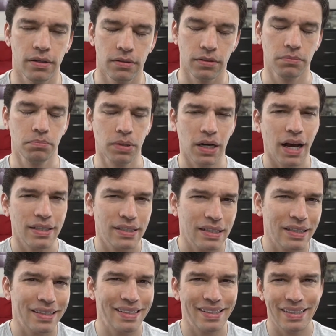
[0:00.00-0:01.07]
But
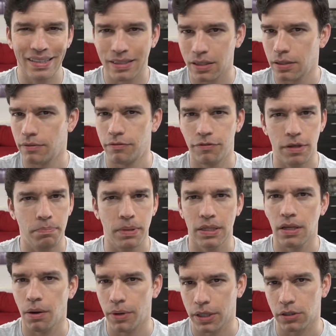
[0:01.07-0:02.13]
ideally, the VP
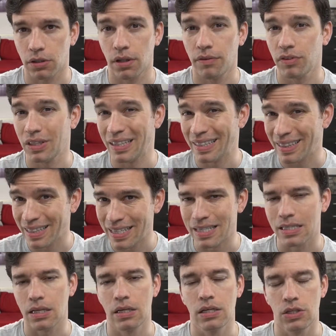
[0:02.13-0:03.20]
director level at
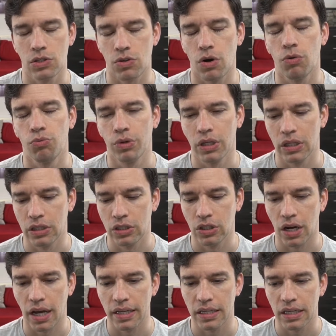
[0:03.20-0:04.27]
least is a really good
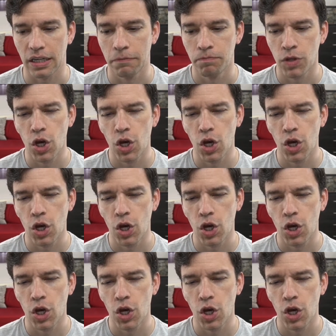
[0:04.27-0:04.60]
idea.